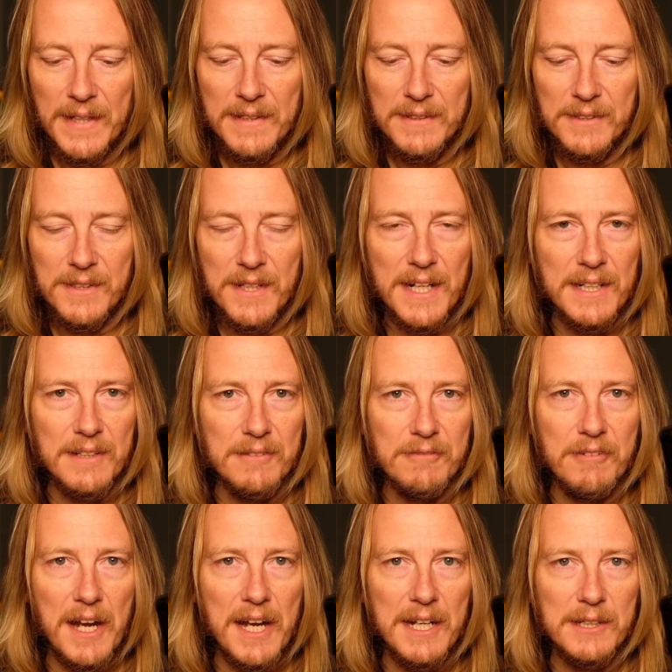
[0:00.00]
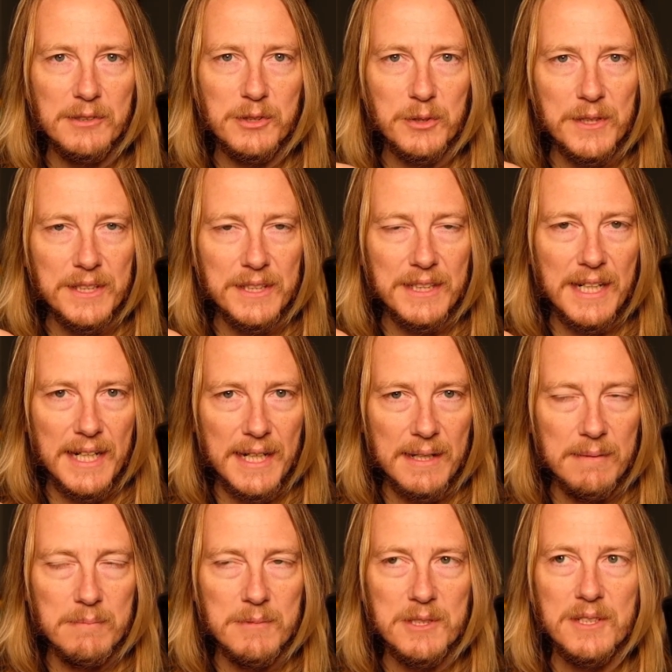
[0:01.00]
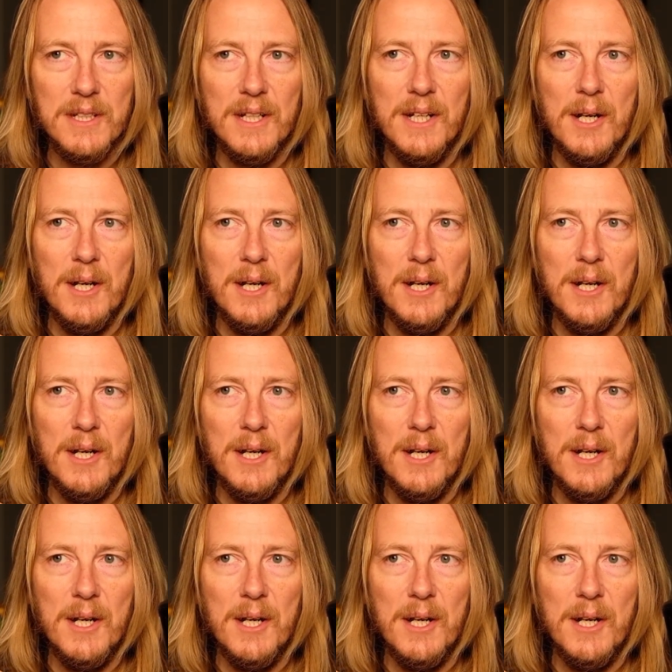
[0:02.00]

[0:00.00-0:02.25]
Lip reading: your native Android games.